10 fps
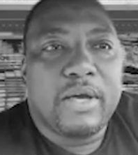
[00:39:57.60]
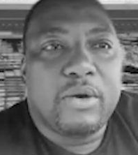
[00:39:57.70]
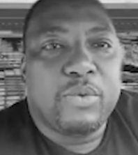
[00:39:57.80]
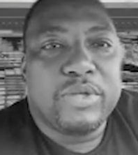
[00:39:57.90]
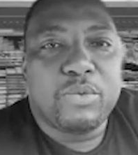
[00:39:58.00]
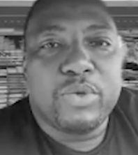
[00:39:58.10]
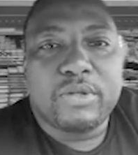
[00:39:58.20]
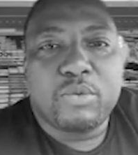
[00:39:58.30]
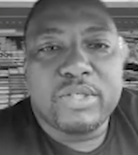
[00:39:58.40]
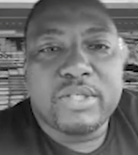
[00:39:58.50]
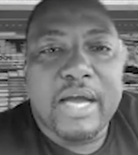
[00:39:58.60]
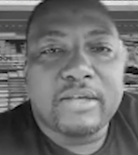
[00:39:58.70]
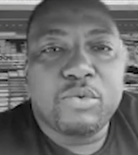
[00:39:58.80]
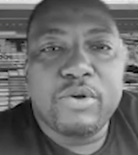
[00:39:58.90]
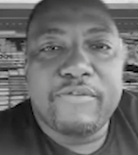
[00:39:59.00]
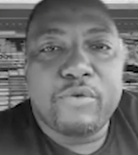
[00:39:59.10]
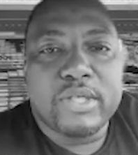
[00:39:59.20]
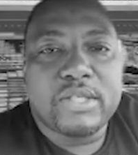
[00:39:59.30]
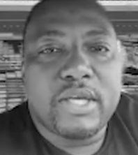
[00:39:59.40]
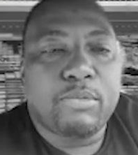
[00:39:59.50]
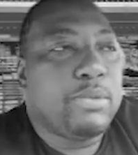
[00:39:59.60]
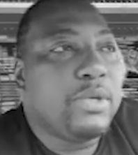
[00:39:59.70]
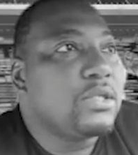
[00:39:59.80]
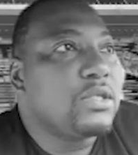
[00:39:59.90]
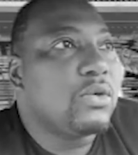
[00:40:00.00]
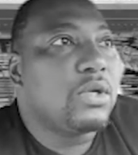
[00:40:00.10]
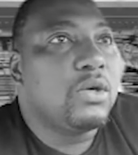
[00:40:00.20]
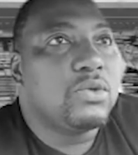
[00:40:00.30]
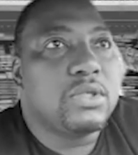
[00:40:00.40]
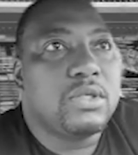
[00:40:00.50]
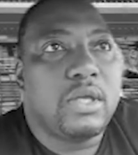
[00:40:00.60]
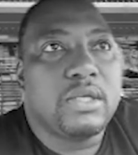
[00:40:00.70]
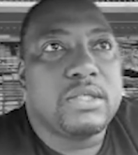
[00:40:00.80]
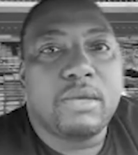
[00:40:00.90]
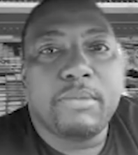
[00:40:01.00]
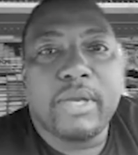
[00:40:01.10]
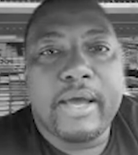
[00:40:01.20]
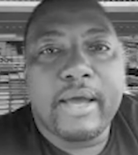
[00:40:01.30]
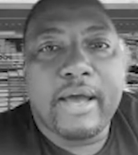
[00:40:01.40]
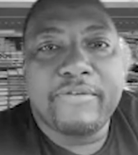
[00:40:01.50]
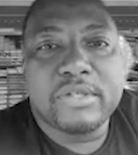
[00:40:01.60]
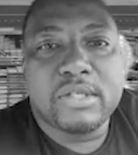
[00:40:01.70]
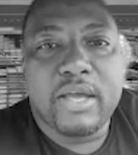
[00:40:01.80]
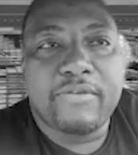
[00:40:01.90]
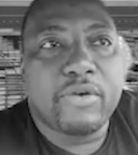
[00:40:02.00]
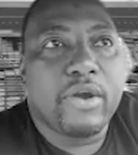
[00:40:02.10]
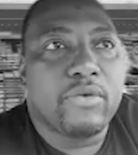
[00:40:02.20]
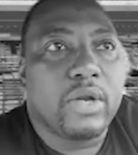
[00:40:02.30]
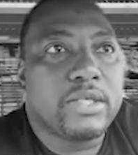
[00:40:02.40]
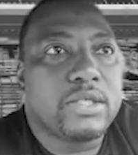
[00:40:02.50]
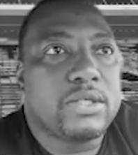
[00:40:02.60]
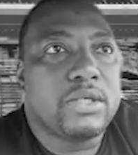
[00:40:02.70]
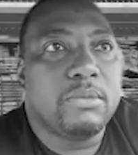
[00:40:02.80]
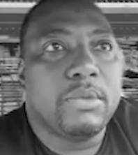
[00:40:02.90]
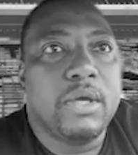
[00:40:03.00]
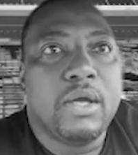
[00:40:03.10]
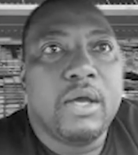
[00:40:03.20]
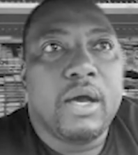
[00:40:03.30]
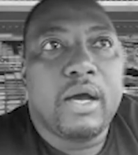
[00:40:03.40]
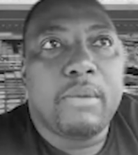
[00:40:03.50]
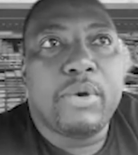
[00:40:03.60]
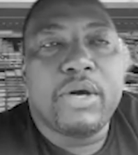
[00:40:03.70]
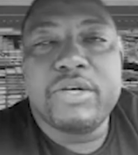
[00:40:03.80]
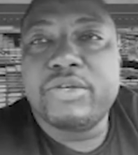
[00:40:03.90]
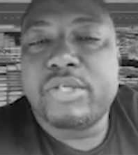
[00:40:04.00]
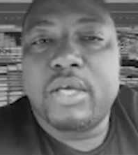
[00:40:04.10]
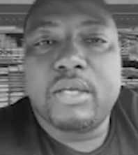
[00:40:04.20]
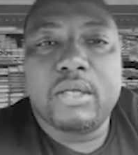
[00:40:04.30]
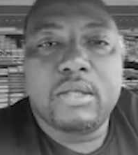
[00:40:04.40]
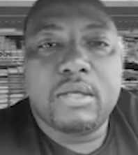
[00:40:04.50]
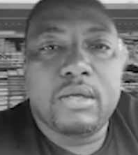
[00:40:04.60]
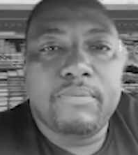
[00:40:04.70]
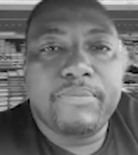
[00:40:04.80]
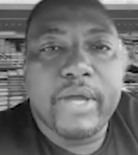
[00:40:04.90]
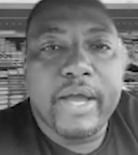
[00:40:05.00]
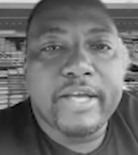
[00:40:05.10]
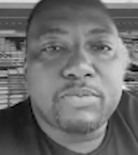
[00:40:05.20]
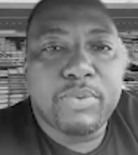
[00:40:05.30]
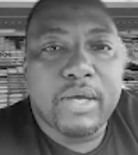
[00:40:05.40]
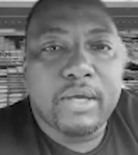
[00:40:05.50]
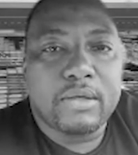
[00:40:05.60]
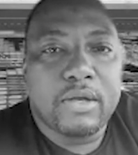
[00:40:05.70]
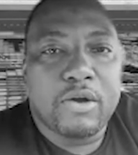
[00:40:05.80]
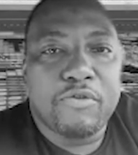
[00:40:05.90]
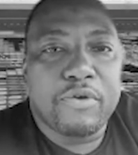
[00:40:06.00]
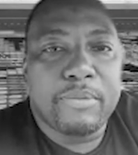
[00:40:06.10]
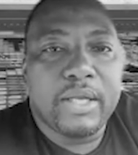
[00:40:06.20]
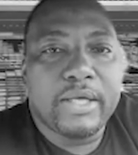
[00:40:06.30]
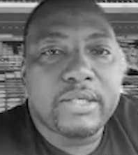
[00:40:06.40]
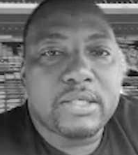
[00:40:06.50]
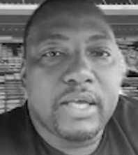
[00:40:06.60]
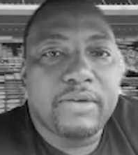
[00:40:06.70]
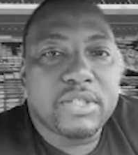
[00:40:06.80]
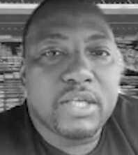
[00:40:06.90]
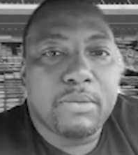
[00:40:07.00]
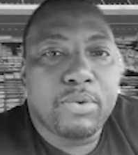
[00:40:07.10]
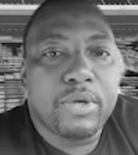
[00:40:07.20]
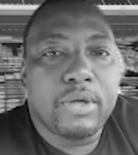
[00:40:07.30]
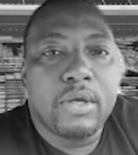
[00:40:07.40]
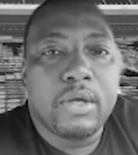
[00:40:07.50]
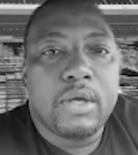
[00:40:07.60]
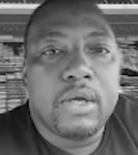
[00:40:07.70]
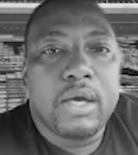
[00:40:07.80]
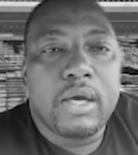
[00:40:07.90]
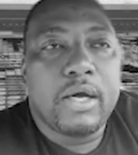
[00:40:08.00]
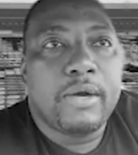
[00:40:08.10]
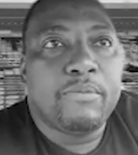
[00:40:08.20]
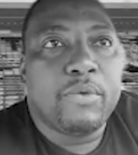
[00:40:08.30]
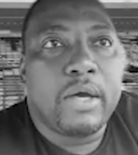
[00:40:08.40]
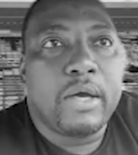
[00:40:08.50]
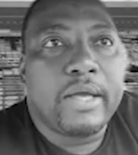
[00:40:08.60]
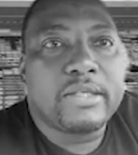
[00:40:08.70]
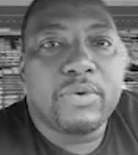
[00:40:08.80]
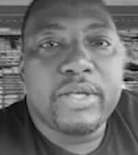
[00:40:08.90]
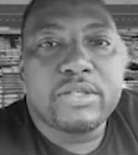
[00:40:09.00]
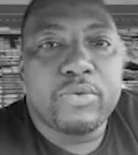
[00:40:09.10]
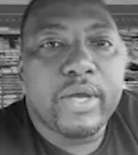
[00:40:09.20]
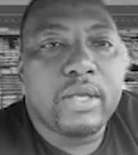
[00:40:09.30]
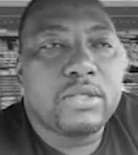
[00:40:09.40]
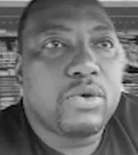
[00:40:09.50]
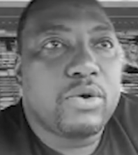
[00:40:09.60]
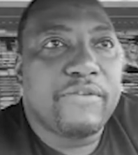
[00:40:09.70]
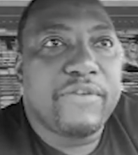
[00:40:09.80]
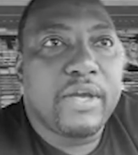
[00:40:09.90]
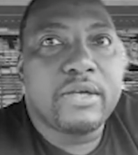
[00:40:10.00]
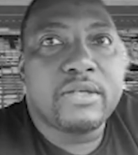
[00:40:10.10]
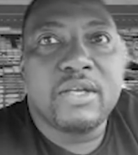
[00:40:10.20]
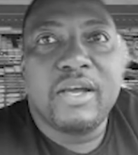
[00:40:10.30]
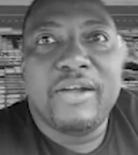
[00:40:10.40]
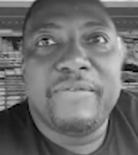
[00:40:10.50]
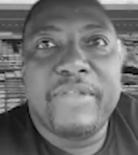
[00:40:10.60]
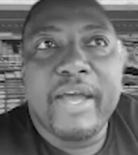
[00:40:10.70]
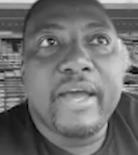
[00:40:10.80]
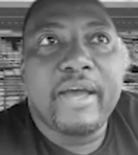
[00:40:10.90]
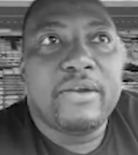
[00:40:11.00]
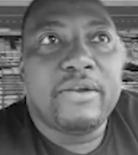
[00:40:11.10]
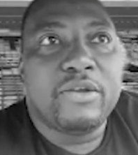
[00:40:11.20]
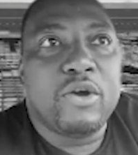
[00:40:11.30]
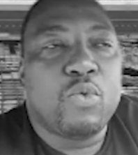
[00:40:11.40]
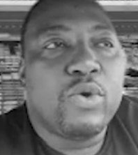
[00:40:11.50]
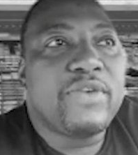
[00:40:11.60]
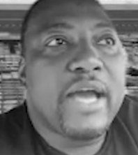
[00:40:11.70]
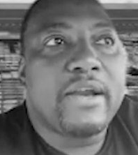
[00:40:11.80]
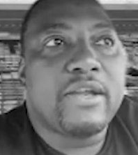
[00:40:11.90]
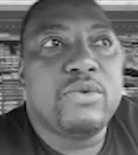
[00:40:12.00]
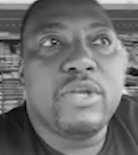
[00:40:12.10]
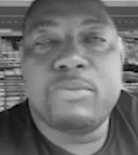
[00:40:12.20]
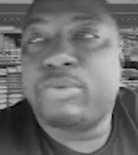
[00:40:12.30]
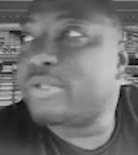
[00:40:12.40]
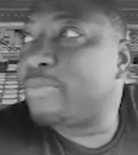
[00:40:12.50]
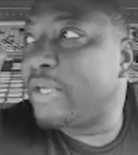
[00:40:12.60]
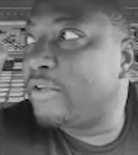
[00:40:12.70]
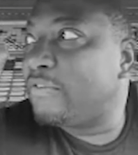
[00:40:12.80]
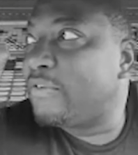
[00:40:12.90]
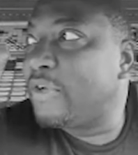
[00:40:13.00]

with Dr. Wood, for example, being so close, and Tim and obviously have a great relationship, but understanding the aspect, from a legislative standpoint, as it relates to regulatory affairs, that, we've got a unique perspective